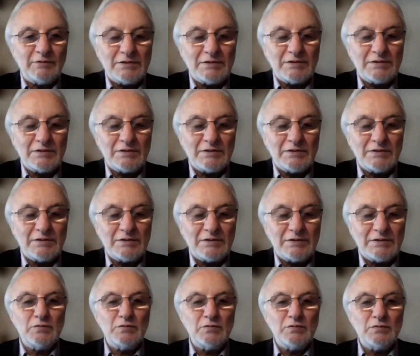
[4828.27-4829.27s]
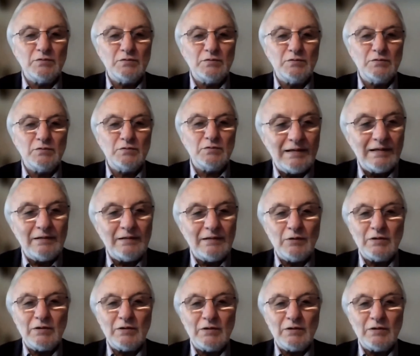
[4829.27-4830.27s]
but it, it's not just
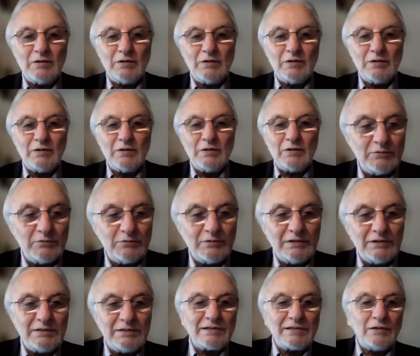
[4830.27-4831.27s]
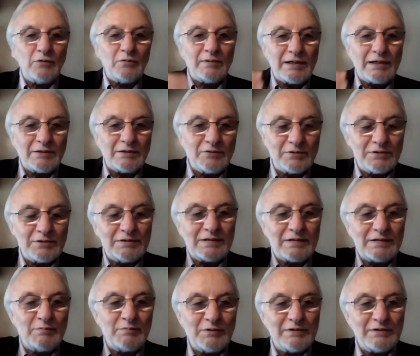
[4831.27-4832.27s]
production, but also transportation,
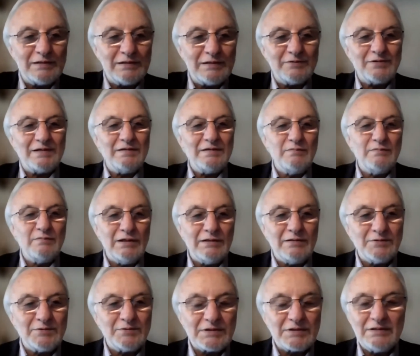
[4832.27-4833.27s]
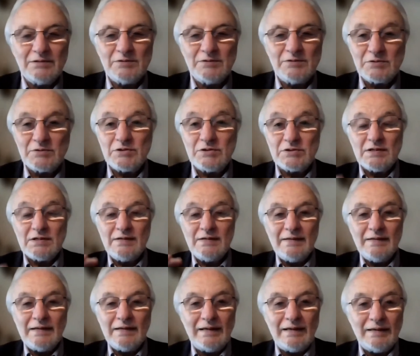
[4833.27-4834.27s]
etc., fuels that the
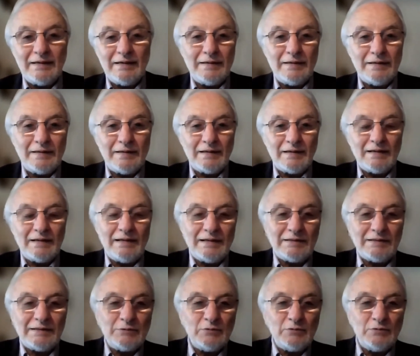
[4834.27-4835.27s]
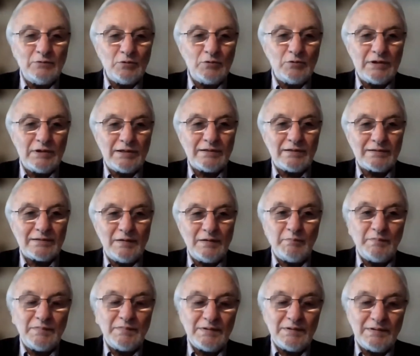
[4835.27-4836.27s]
ships that transport food
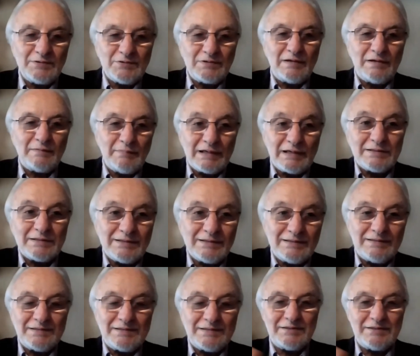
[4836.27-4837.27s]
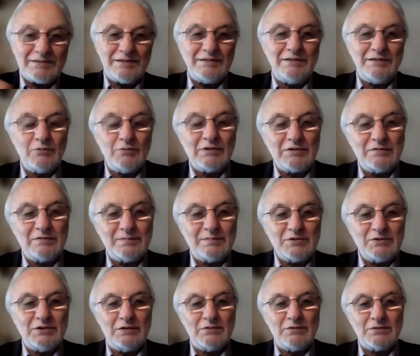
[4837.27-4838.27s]
um, use. So yes,
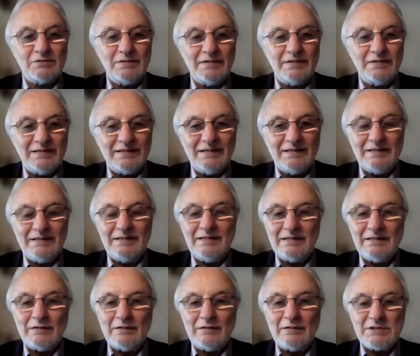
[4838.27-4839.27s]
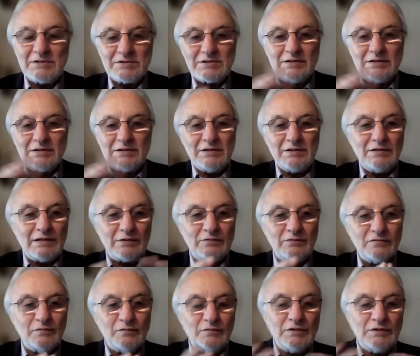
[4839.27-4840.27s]
agriculture is part of 30, that
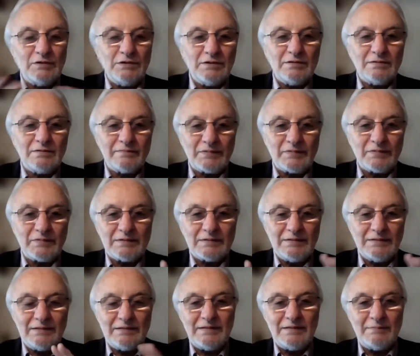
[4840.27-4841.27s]
34%, but